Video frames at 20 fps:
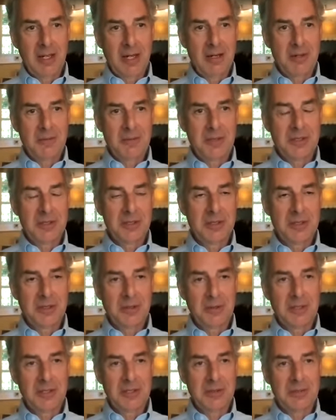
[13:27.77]
I was
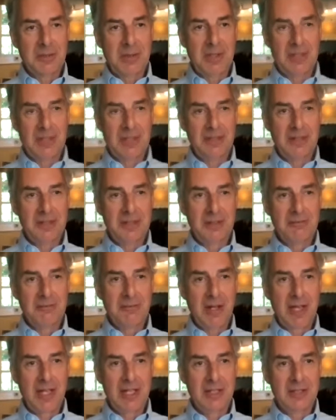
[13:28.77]
astonished by the
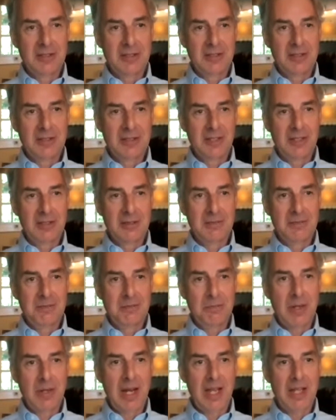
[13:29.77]
range and
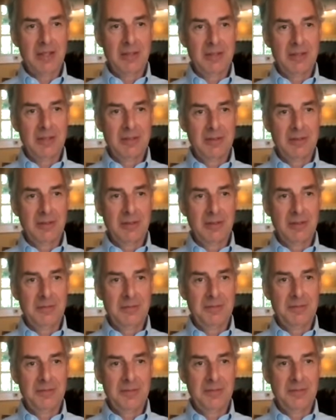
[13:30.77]
breadth of